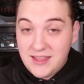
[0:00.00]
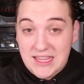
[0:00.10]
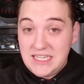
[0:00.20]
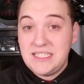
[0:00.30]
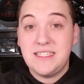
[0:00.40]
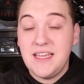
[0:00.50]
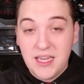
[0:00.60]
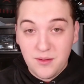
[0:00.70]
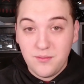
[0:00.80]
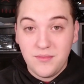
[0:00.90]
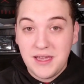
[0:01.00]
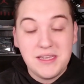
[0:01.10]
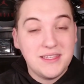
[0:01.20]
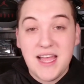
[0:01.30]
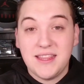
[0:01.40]
this team
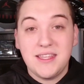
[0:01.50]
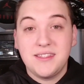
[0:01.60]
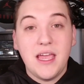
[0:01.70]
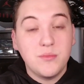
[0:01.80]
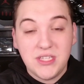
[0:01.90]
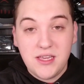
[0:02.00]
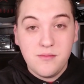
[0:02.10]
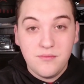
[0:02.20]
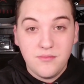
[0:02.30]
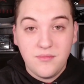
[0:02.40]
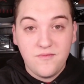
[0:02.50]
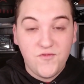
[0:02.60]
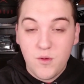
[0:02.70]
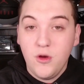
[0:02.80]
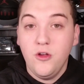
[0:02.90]
is not the same team
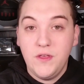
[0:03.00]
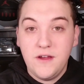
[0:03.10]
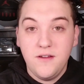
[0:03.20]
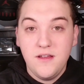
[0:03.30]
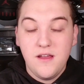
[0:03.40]
from earlier.